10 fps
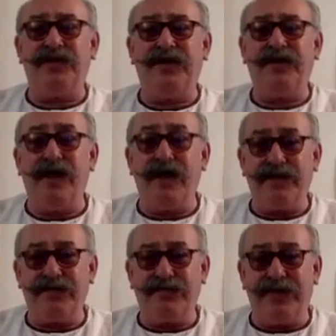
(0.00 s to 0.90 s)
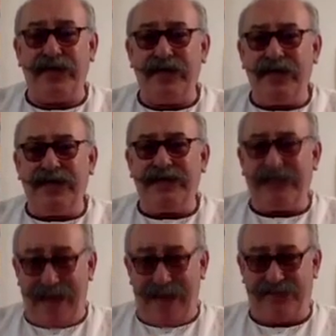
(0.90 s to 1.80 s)
had guided me
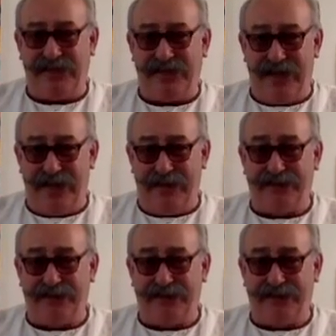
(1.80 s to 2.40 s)
to Amsterdam.